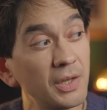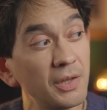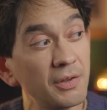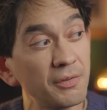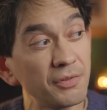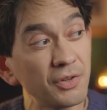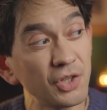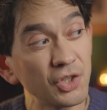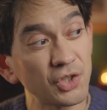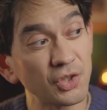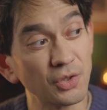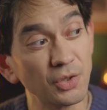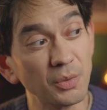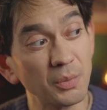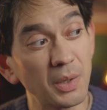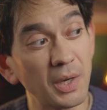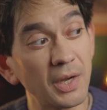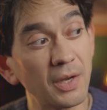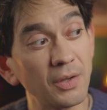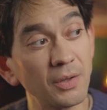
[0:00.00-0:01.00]
for a short
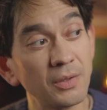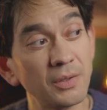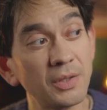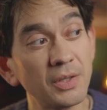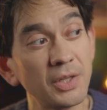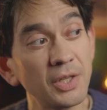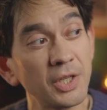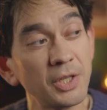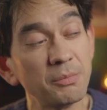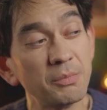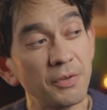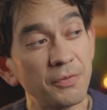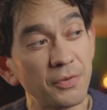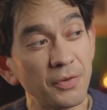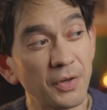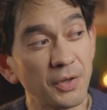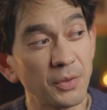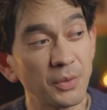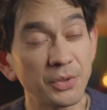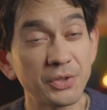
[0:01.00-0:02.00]
while
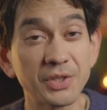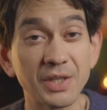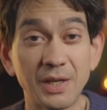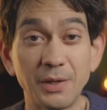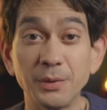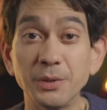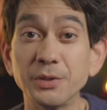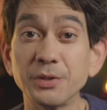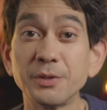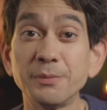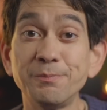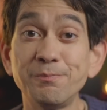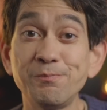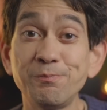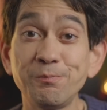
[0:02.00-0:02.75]
before it all sours.